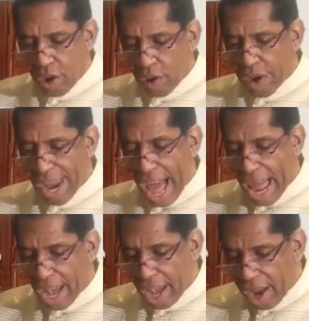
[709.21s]
Knowing
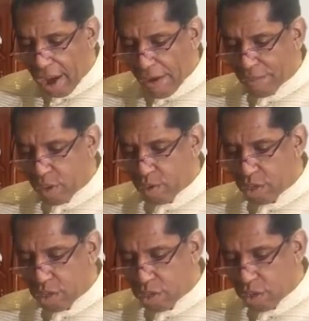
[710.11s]
I love you
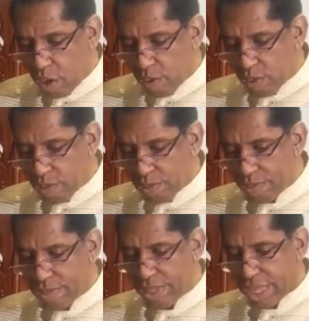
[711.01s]
so,
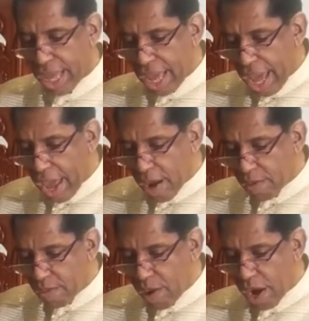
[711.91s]

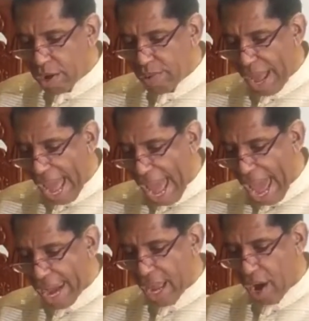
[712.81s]
anyone who
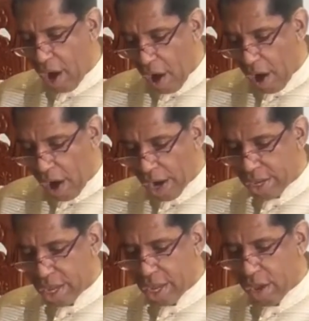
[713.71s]
had a
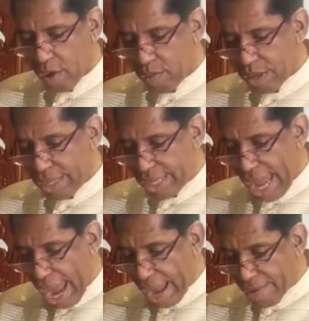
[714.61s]
heart would
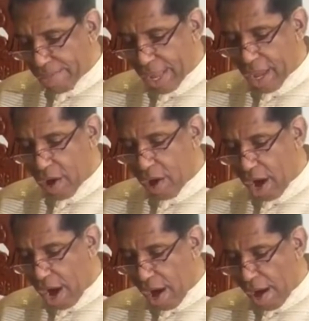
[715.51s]
take me in
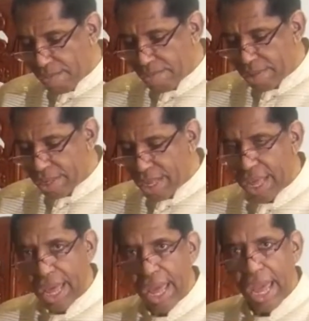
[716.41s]
her arms
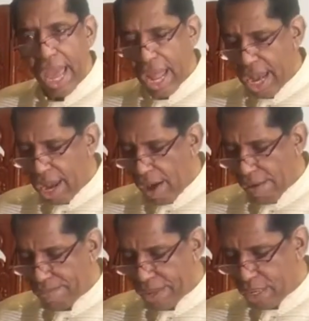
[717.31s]
and
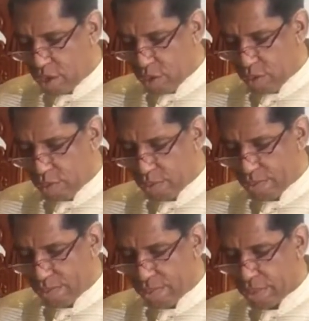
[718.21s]
love me too.
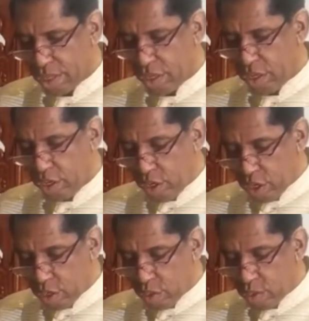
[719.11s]

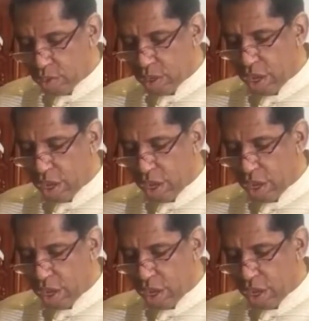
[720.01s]
You,